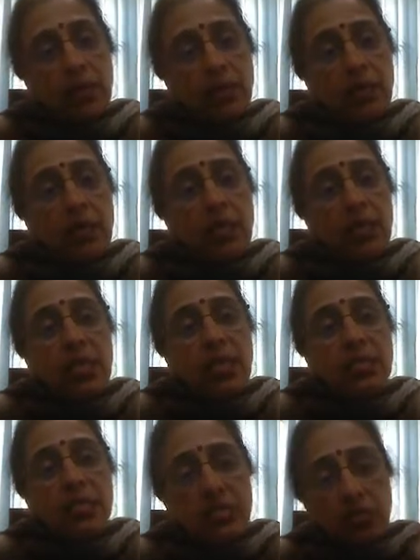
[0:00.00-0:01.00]
in the
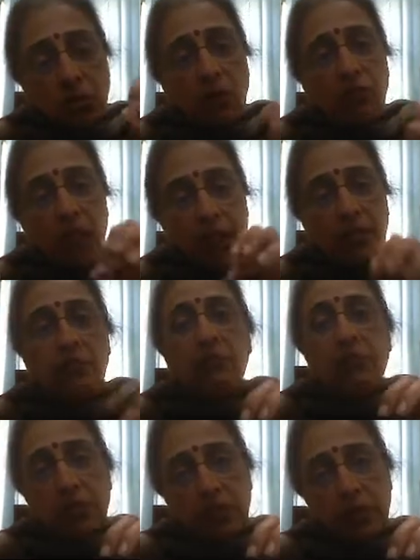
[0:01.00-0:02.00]
cases of
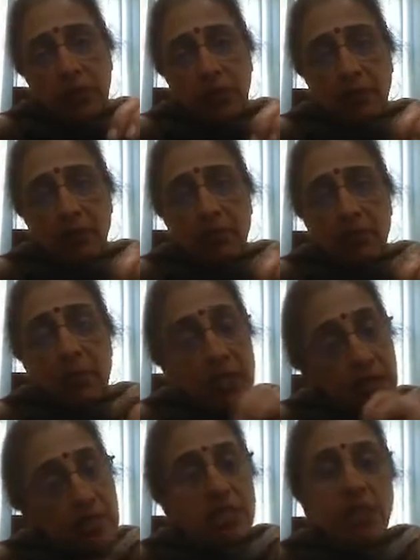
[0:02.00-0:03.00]
artificial variables
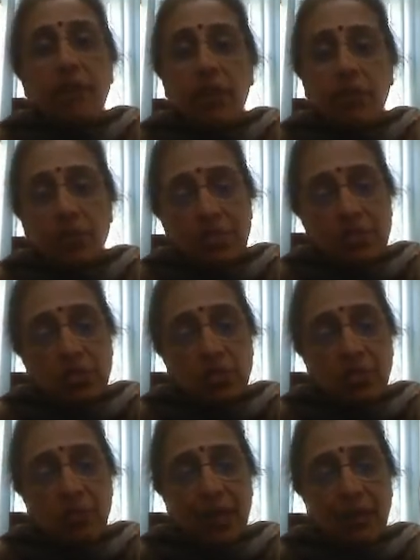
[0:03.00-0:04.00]
is developed in such
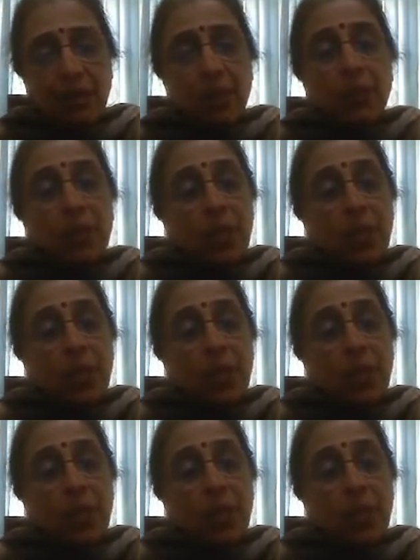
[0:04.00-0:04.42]
a manner